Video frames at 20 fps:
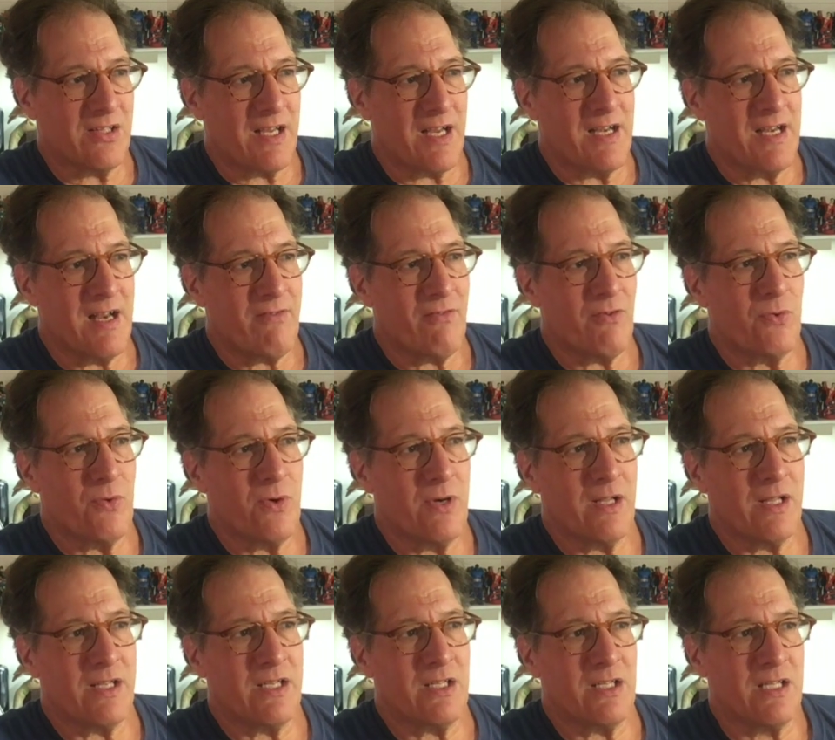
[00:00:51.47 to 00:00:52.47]
I never
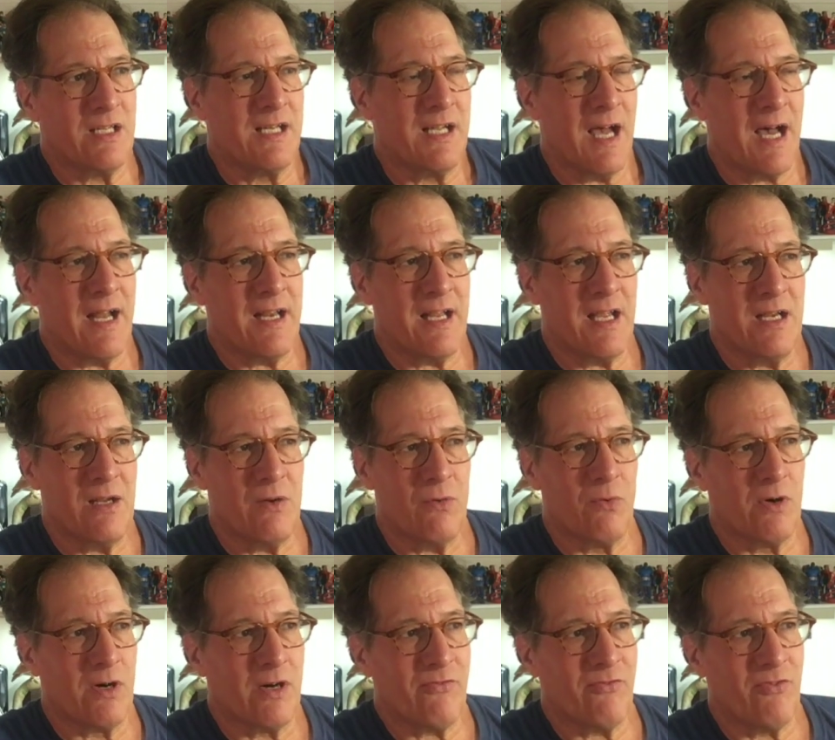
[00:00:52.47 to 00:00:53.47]
really got any
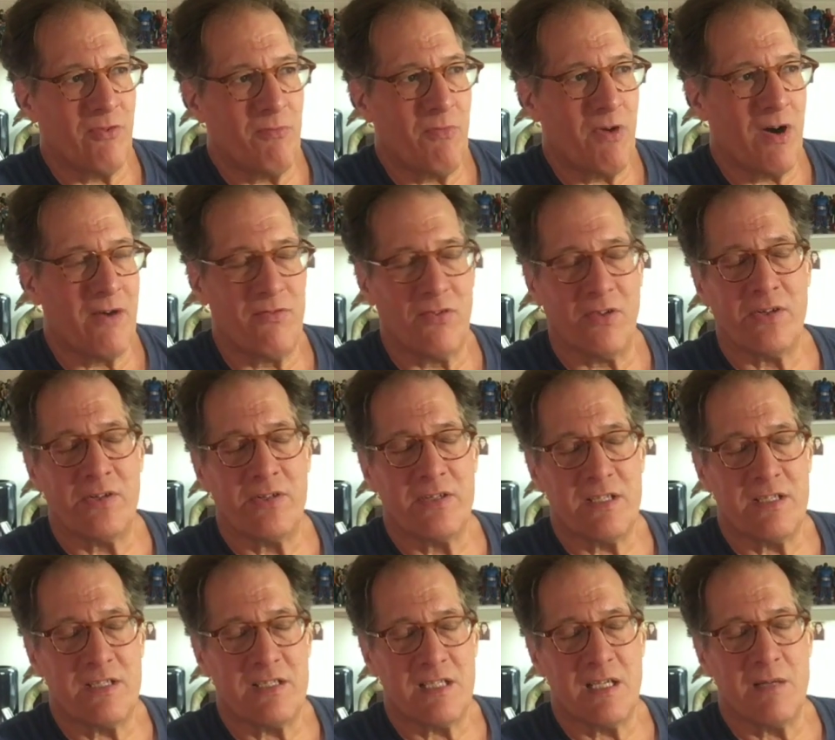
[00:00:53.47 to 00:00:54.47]
work from Marvel or
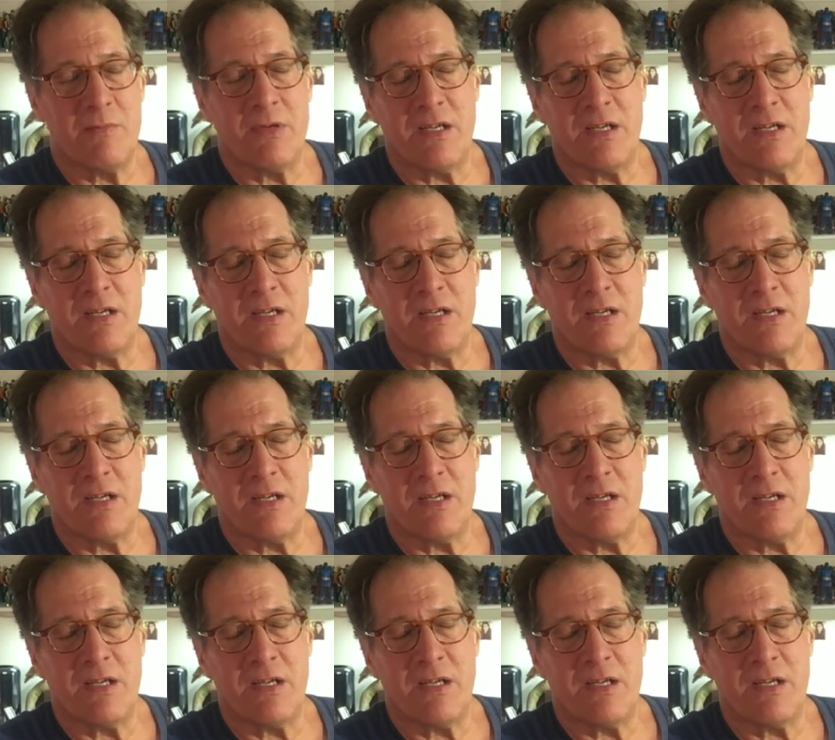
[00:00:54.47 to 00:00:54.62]
DC,